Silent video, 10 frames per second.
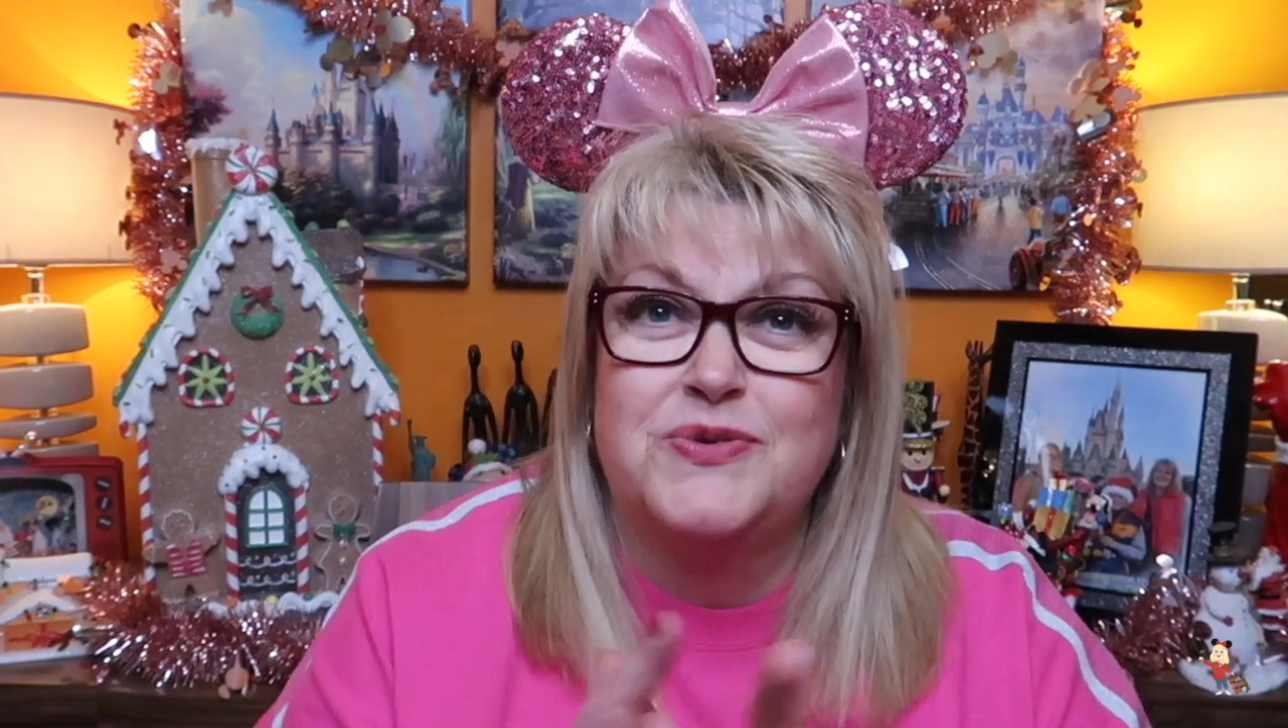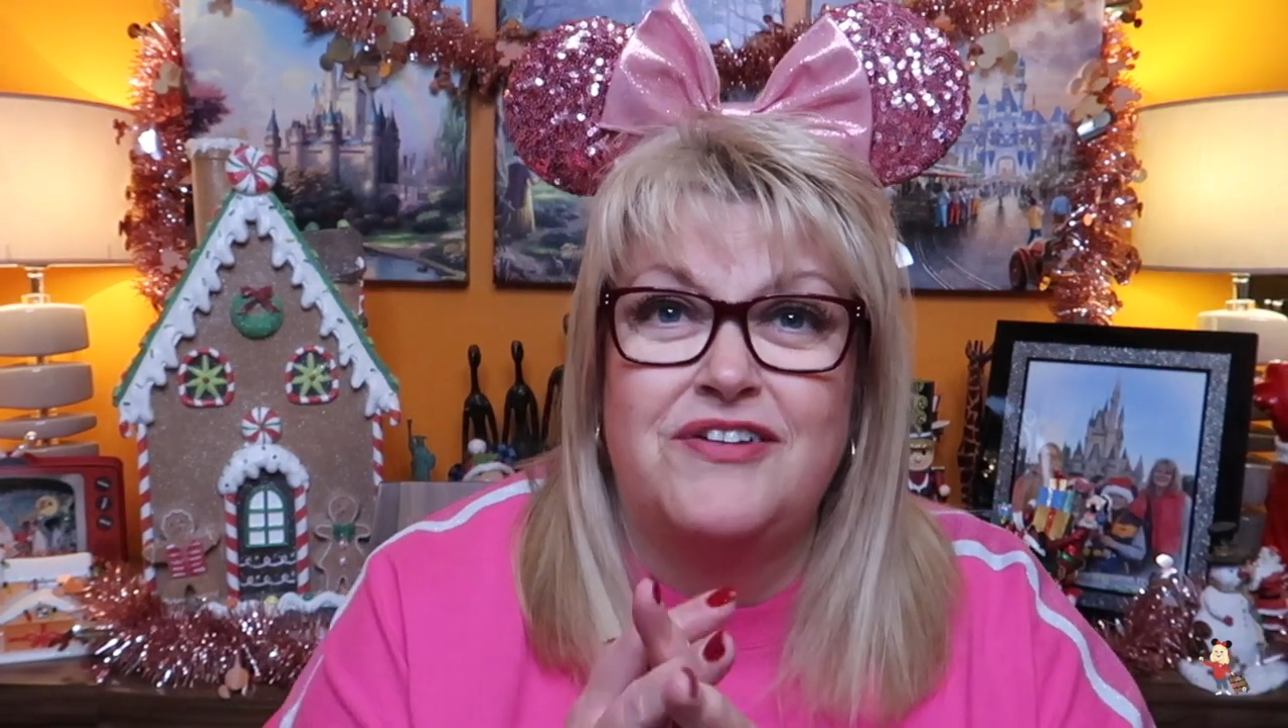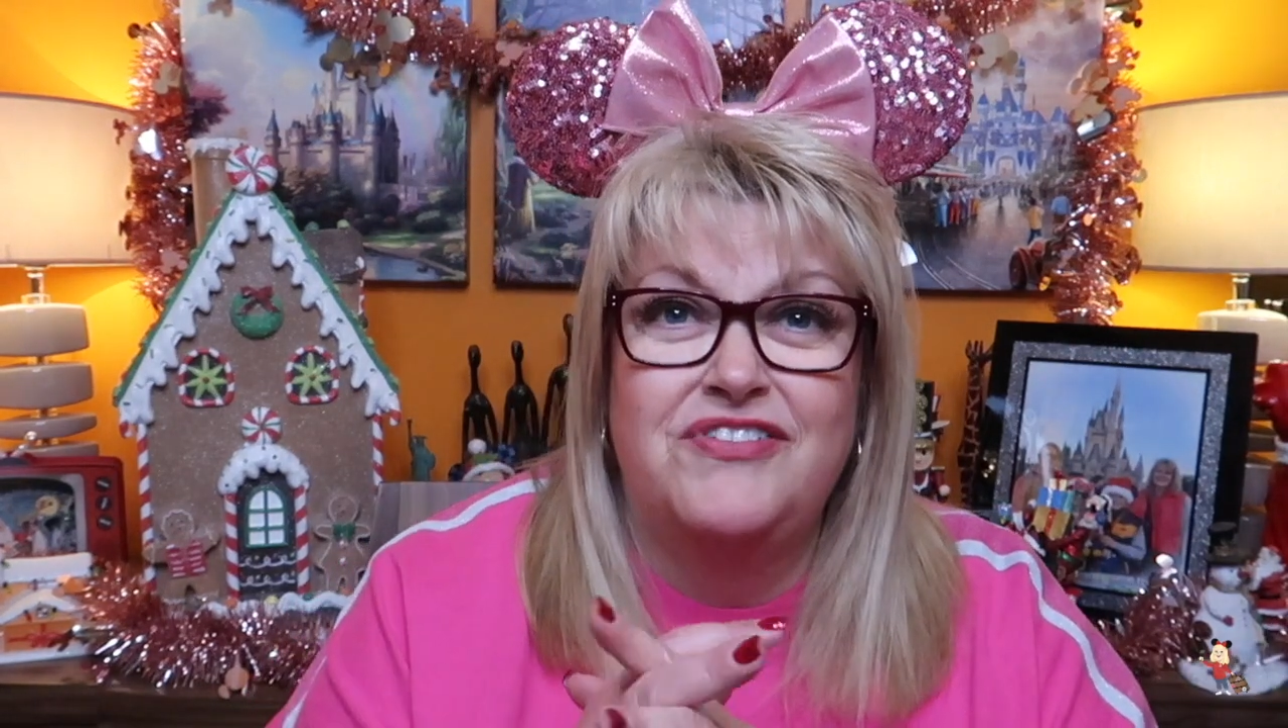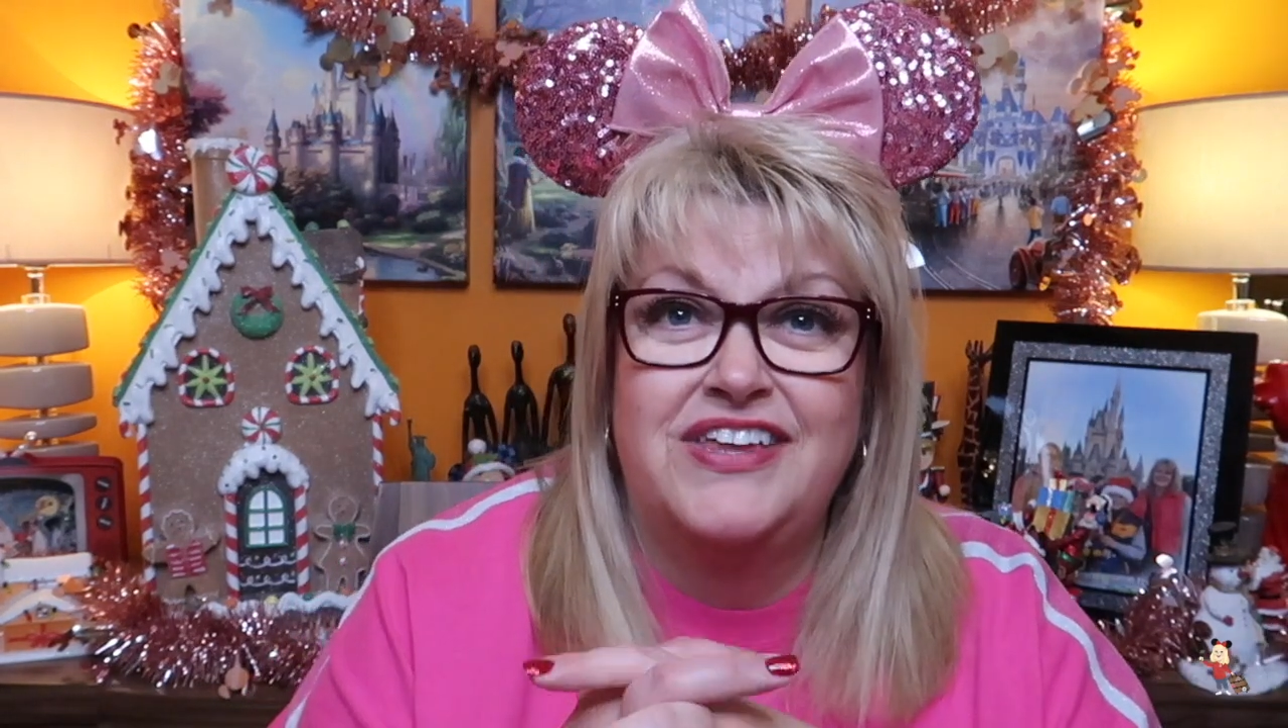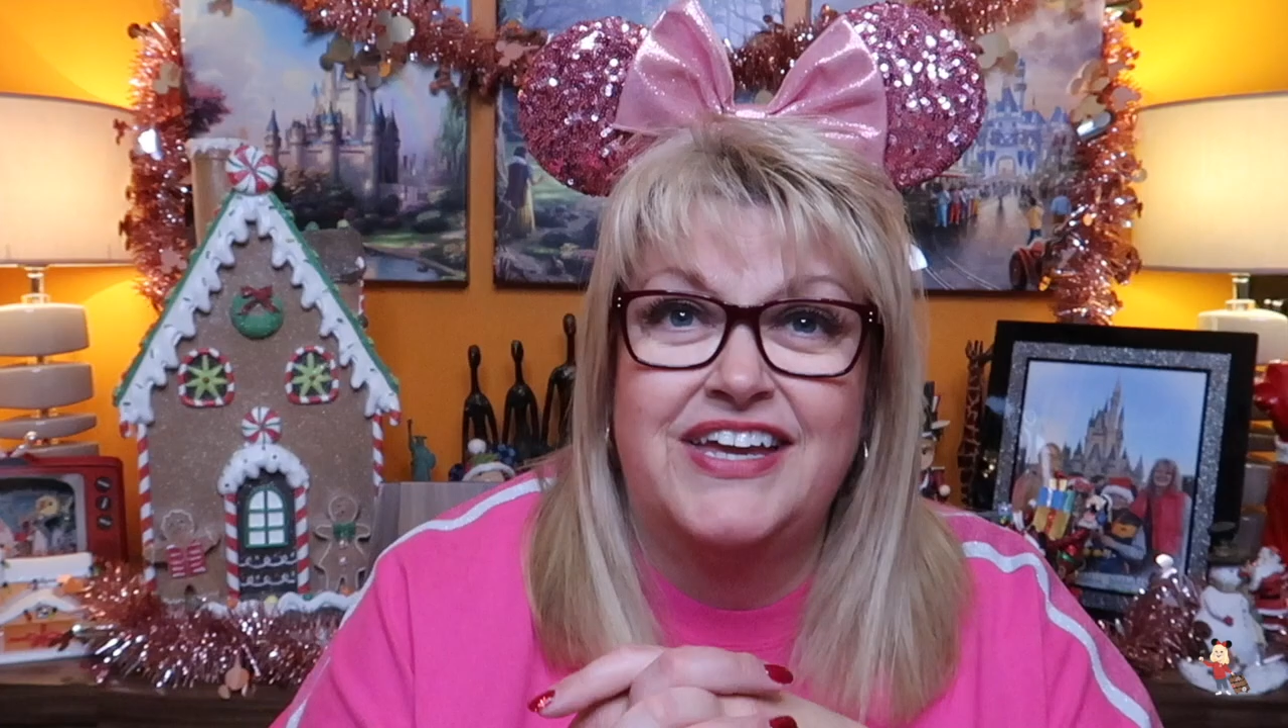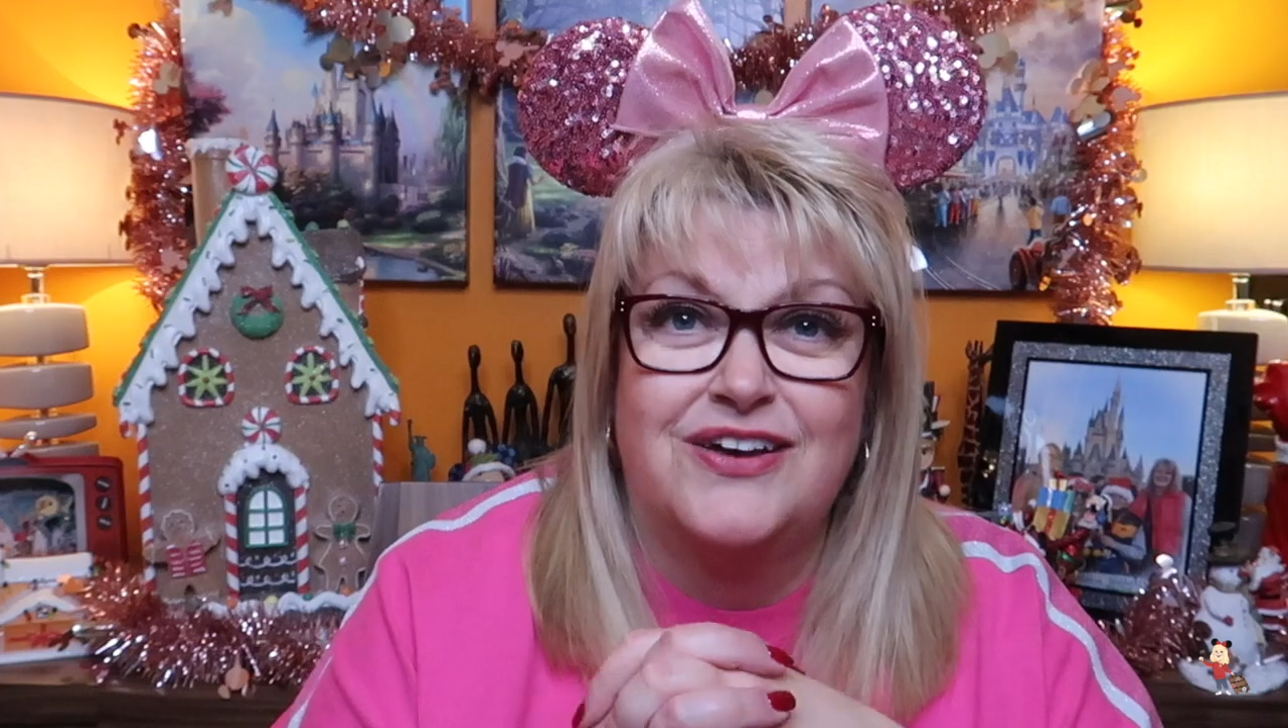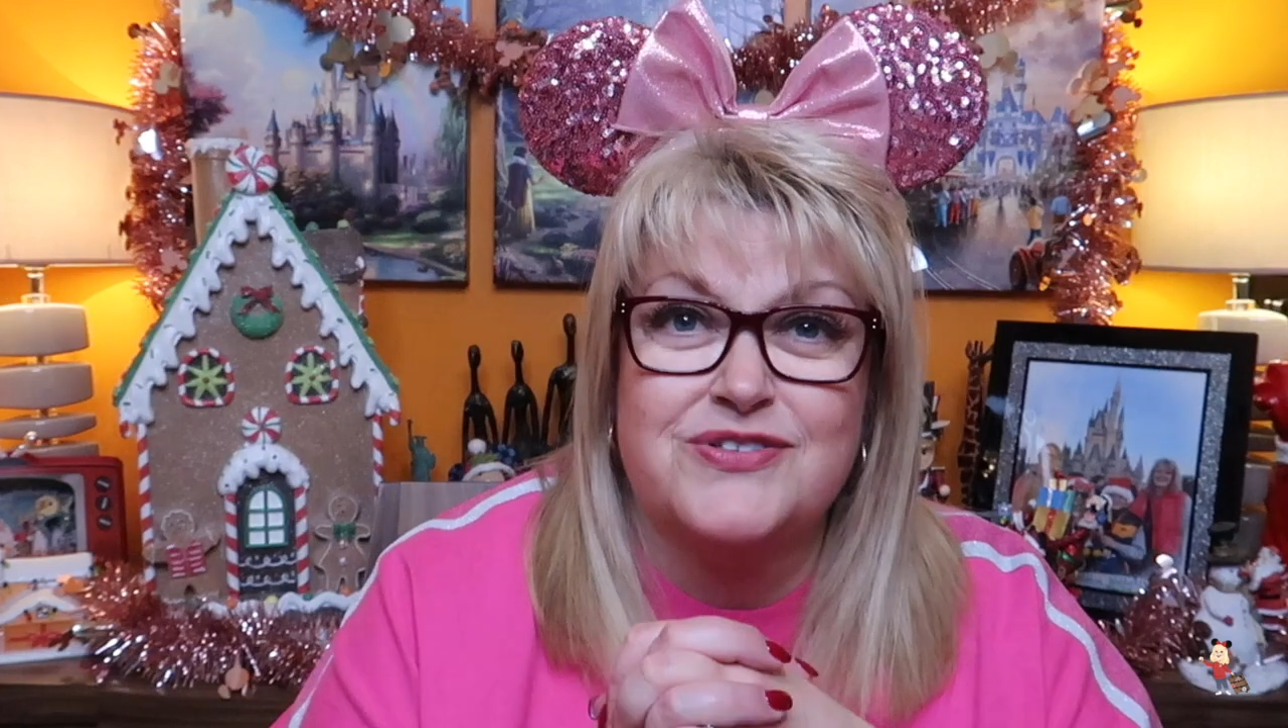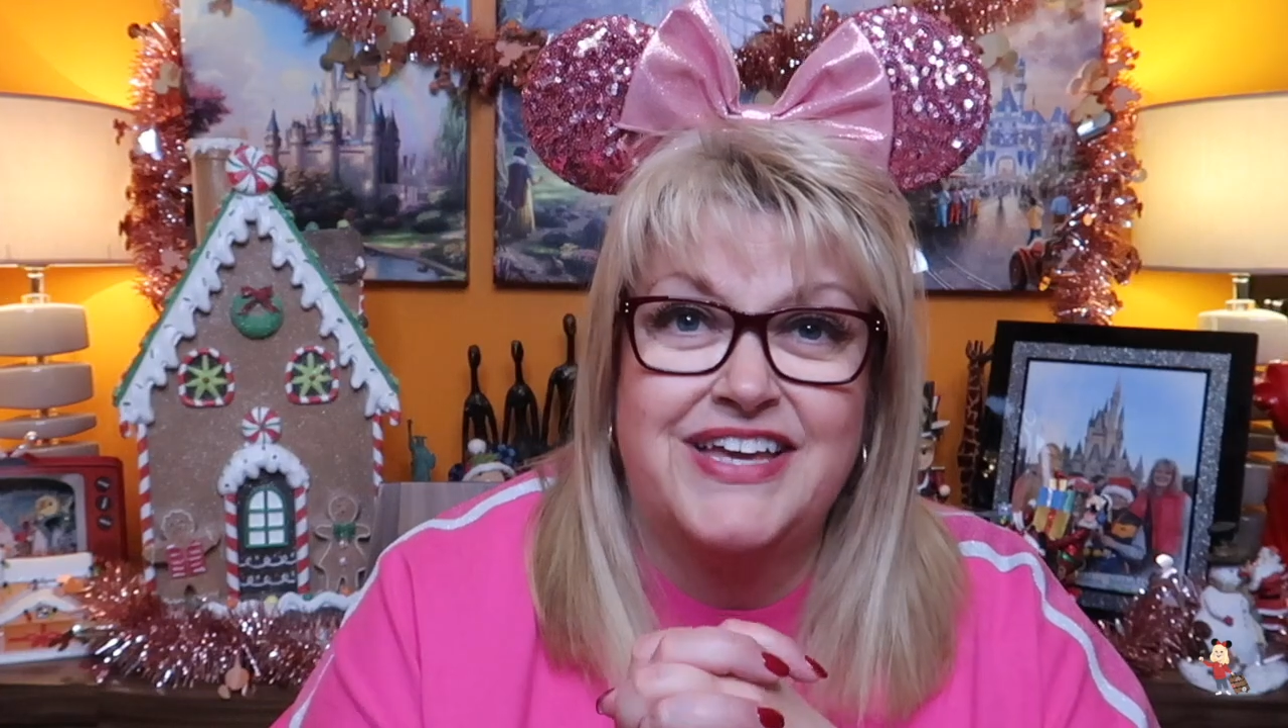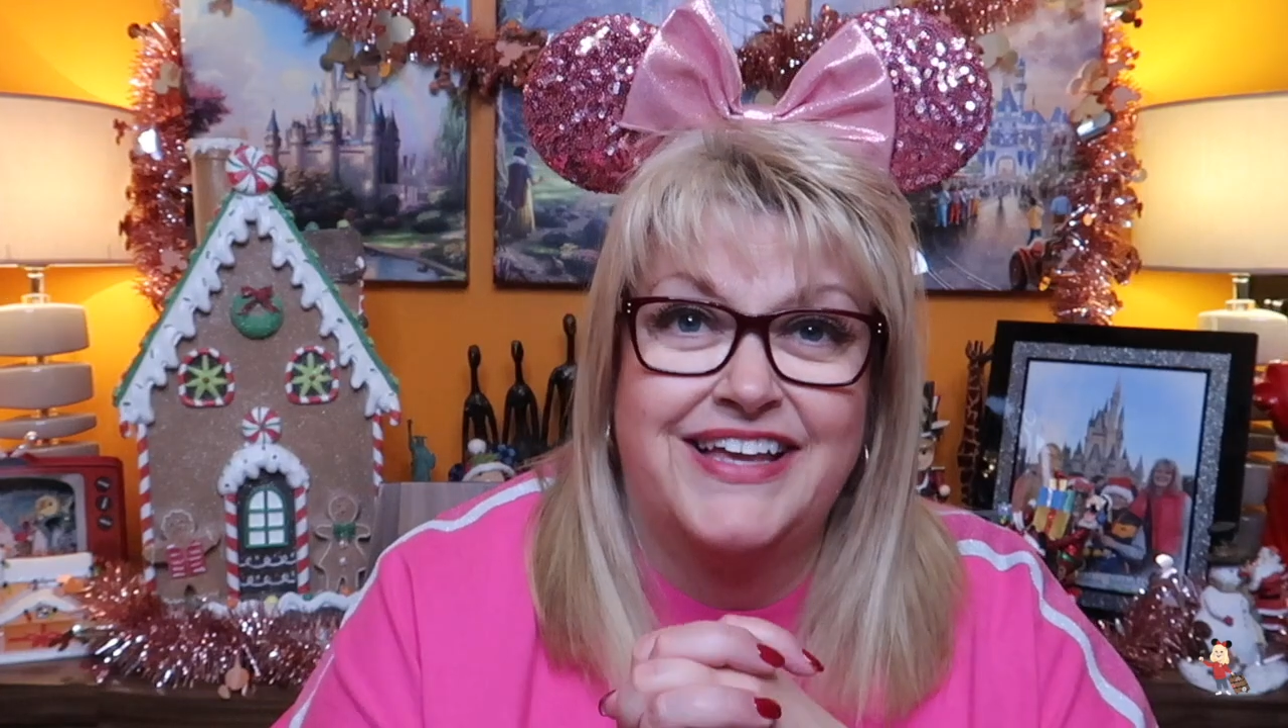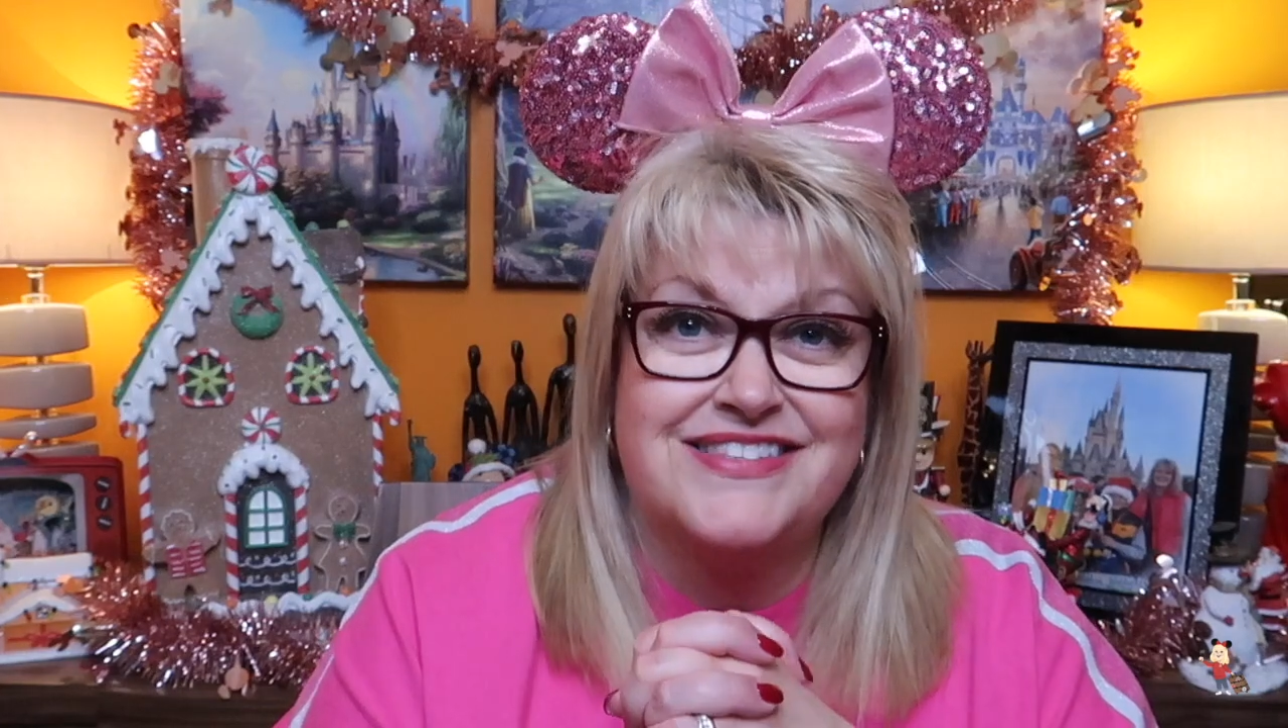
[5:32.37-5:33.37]
with everything
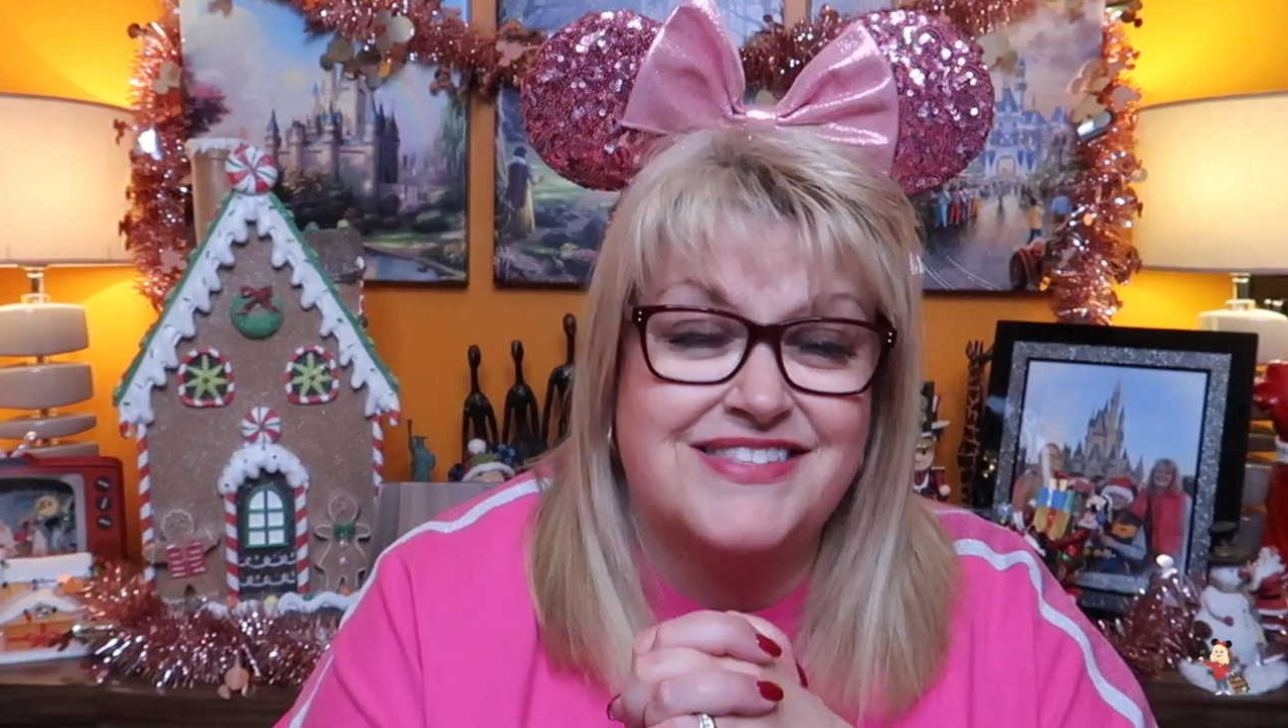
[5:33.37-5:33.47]
else I had